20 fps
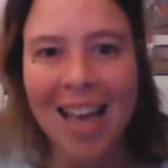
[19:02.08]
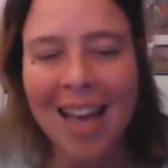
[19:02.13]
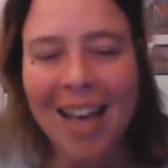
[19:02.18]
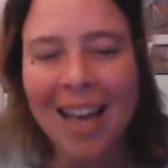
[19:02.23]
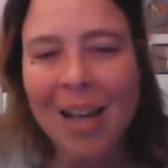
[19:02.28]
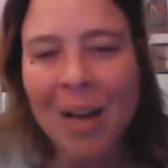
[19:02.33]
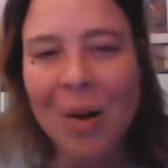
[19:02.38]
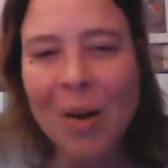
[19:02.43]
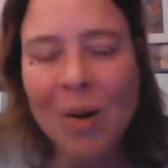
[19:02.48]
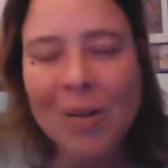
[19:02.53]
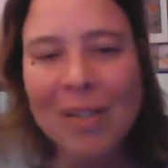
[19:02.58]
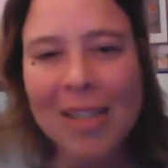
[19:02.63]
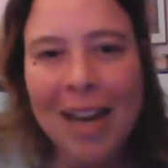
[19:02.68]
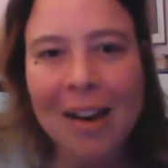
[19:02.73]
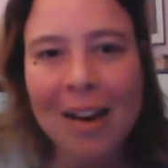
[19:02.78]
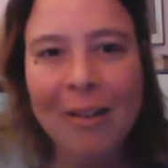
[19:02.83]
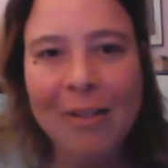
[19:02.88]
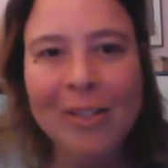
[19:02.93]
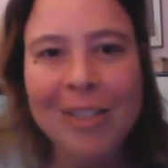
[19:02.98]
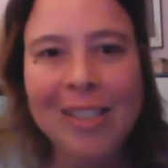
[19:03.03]
and go
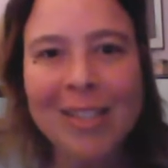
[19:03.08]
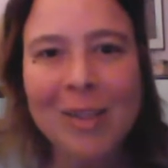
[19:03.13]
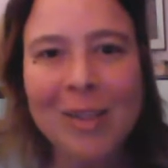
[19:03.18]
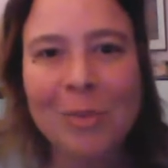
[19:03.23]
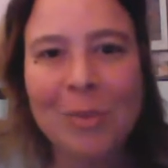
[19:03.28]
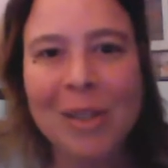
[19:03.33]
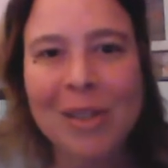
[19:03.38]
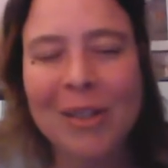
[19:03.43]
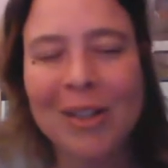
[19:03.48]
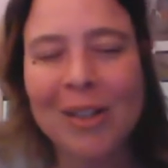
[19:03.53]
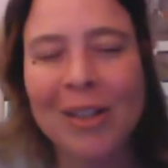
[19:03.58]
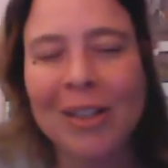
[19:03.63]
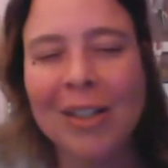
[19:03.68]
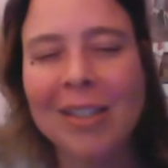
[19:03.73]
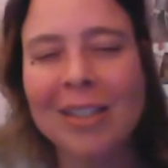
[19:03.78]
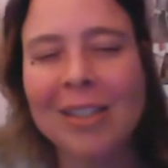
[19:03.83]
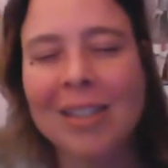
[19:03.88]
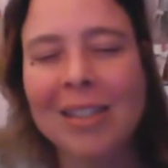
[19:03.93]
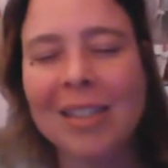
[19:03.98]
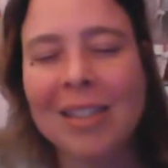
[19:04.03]
down into Mother
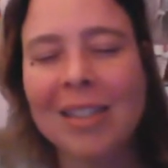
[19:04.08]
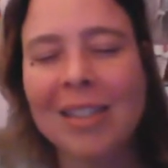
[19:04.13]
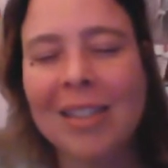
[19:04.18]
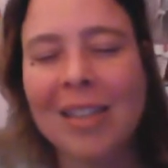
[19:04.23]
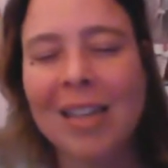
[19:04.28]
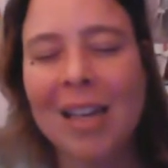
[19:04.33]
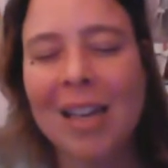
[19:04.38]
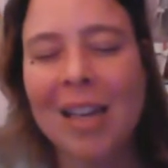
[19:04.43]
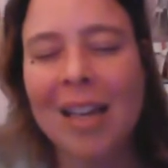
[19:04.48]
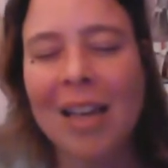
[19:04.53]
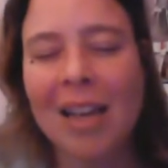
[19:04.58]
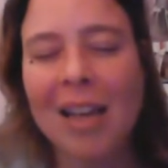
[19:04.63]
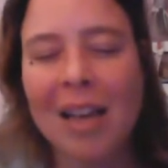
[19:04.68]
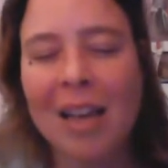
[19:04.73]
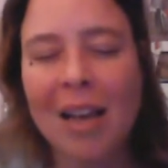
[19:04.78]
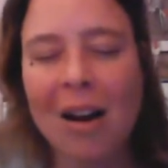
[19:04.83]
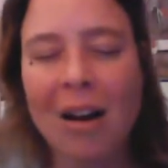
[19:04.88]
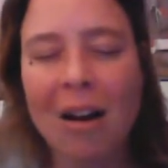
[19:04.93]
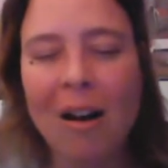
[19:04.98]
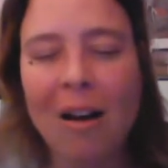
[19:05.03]
Earth,
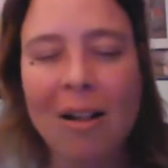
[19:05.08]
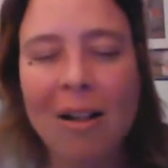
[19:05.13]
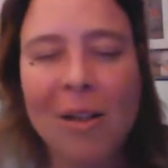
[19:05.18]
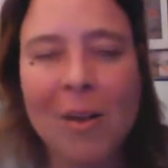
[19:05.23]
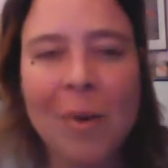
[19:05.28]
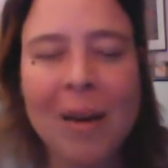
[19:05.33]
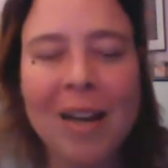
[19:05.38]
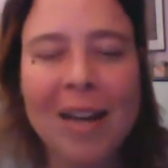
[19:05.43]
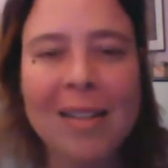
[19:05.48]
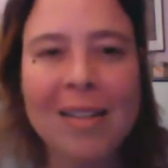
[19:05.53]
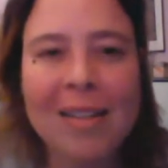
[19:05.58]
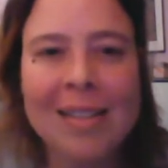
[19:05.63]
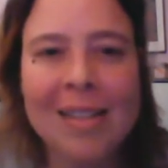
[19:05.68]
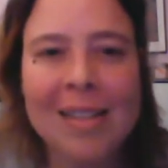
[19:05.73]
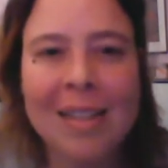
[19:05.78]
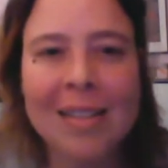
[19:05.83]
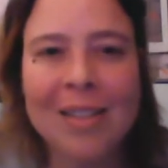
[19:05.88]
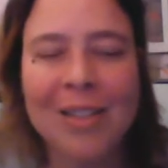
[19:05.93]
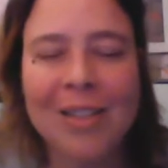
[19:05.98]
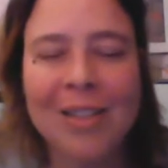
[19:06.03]
all the way to the
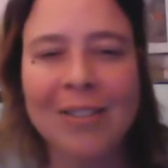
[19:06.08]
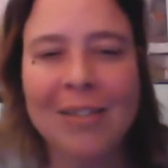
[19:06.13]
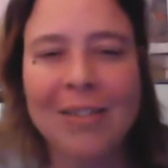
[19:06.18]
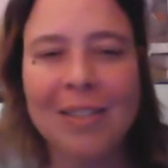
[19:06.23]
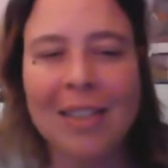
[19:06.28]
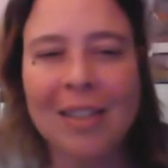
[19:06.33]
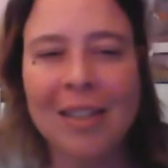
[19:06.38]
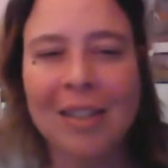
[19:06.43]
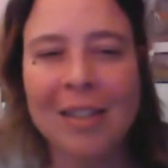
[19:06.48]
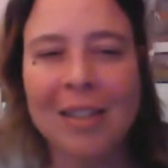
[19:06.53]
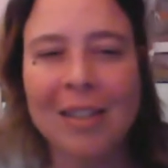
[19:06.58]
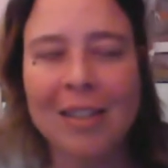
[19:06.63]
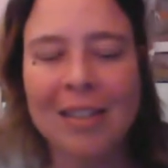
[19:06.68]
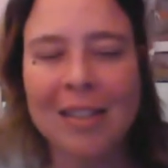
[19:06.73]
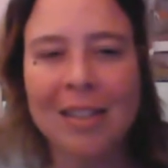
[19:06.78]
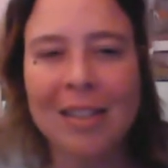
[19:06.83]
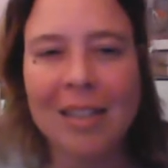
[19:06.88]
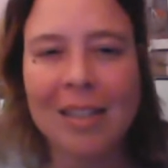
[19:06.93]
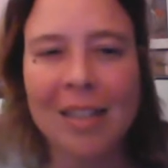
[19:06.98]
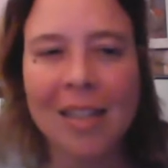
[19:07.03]
center of the earth.
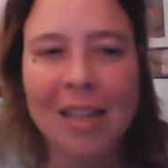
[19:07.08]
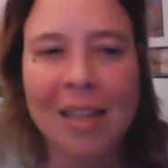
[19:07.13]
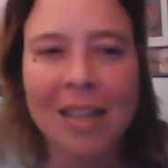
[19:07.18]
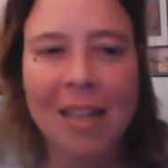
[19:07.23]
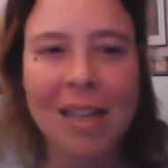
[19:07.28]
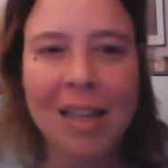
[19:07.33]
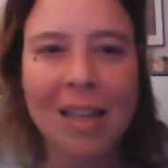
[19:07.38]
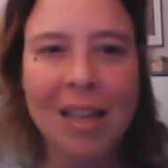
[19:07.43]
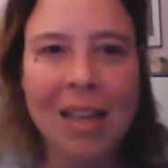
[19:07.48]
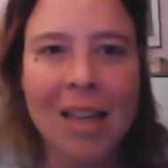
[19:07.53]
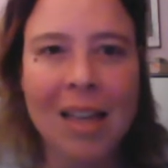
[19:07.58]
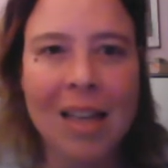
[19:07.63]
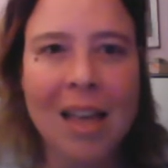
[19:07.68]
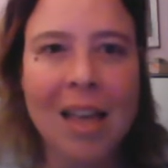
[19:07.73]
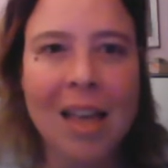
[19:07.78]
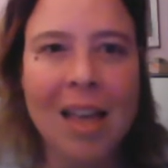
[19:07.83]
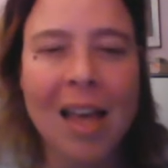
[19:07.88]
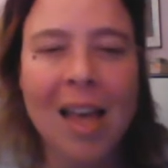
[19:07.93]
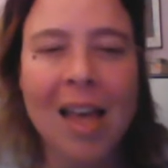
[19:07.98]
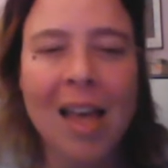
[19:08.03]

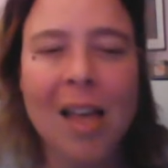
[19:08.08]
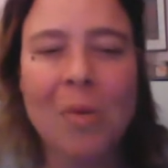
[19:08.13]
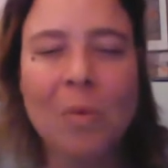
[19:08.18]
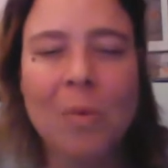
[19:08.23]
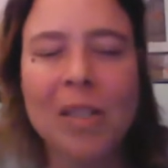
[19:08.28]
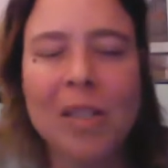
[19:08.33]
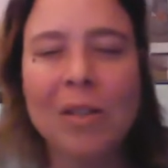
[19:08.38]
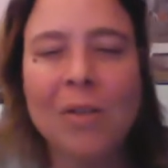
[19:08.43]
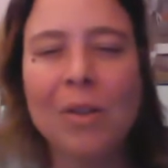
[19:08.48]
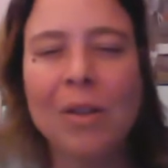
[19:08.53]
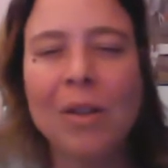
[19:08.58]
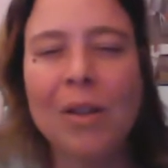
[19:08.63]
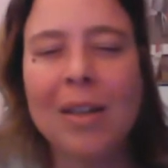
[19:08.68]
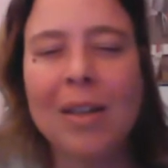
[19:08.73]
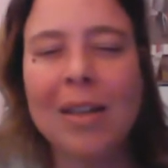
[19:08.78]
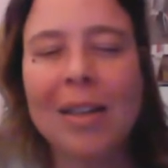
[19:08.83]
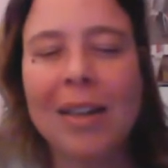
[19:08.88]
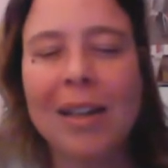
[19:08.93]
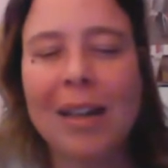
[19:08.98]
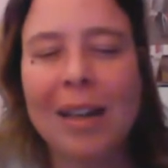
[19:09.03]
And when you
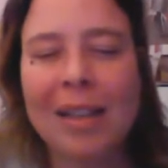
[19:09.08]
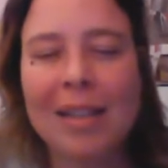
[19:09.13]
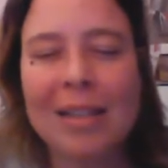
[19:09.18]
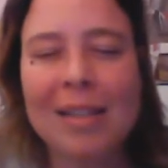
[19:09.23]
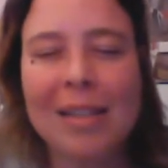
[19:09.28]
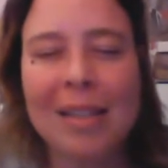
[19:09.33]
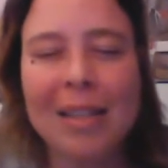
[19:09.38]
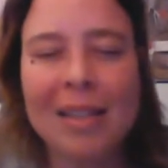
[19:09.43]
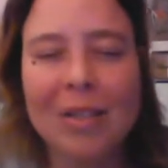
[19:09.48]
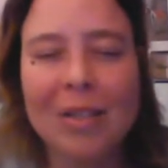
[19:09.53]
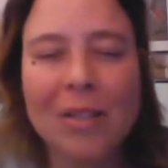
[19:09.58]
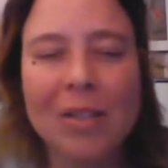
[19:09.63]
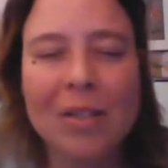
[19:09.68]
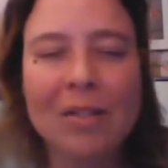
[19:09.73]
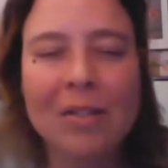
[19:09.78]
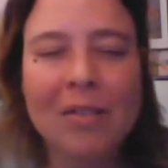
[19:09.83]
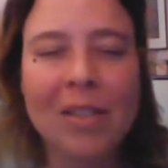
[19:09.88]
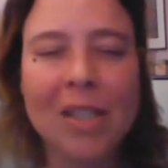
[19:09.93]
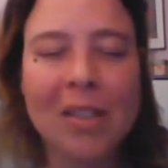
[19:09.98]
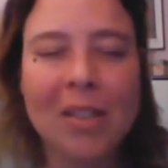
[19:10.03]
look at the
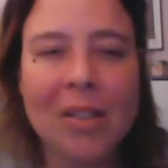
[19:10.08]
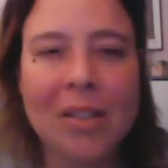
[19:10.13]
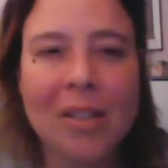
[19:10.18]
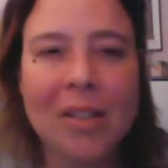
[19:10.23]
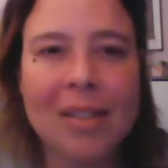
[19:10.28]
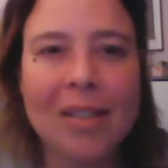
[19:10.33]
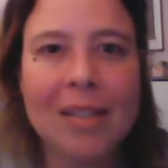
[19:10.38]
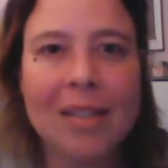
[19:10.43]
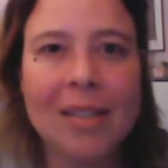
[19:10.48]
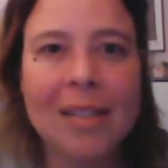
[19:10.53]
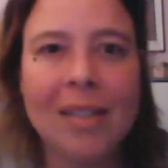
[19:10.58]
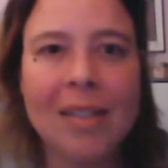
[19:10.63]
center of the earth,